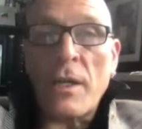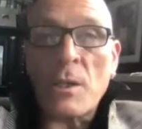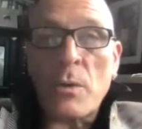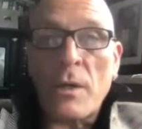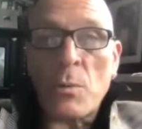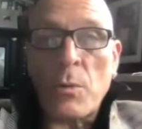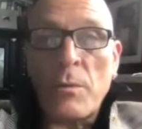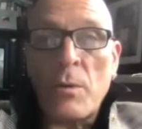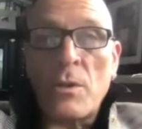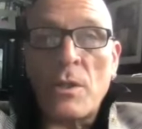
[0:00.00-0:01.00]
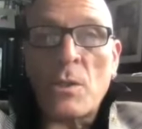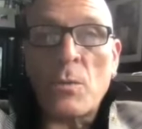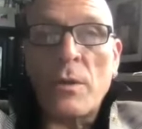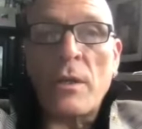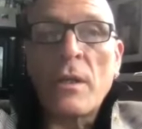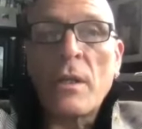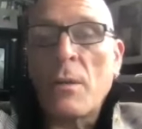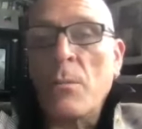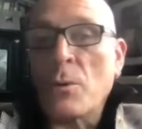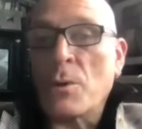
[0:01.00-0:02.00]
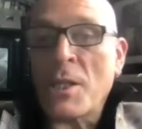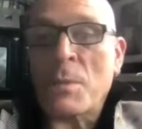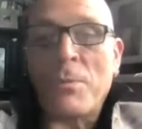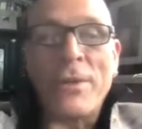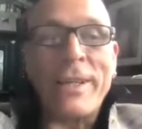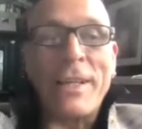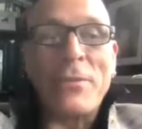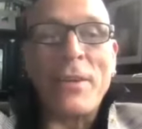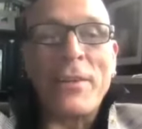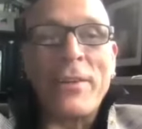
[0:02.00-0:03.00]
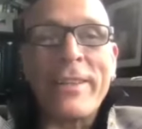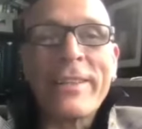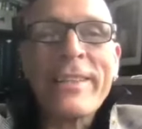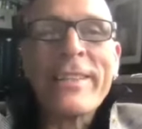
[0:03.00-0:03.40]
as we moved into a more desperate kind of era?